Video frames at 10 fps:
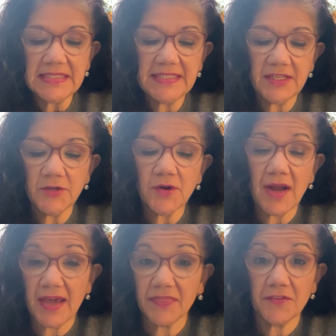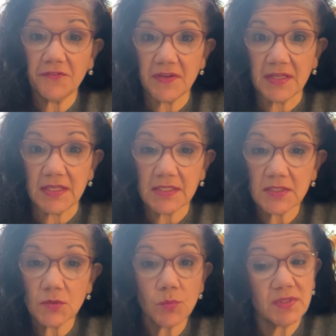Dinner at the
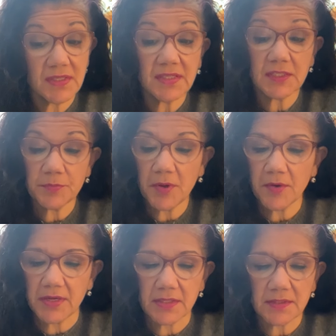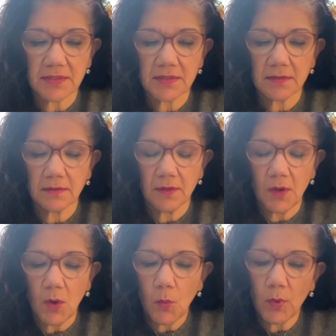Finney's was an experience.
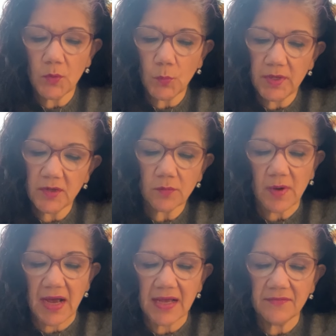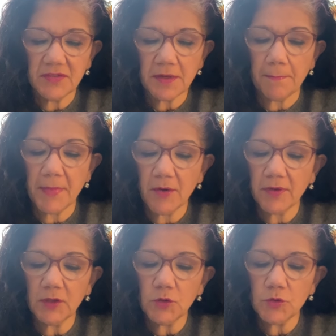When we arrived,
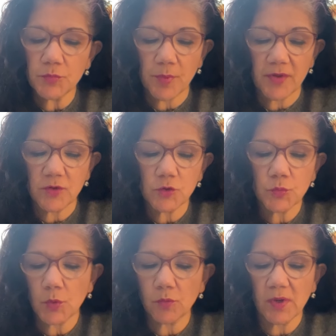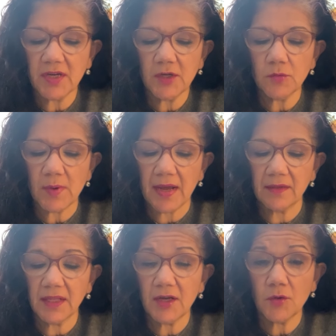Mary Lou's brothers were running
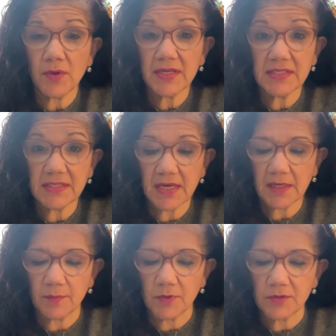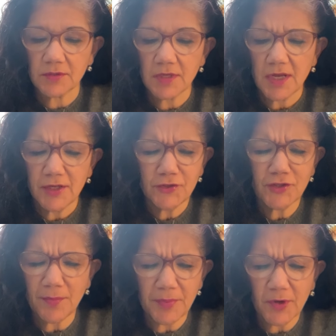around like crazed animals,
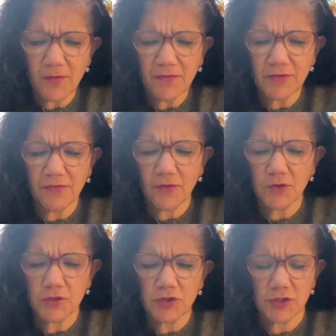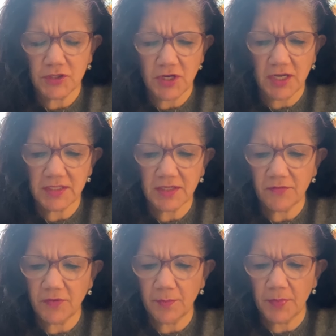jumping over the furniture and tossing
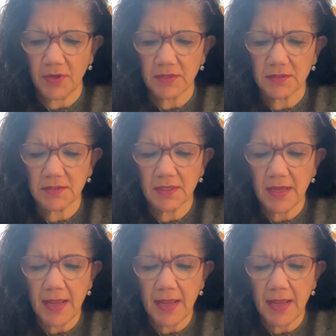footballs.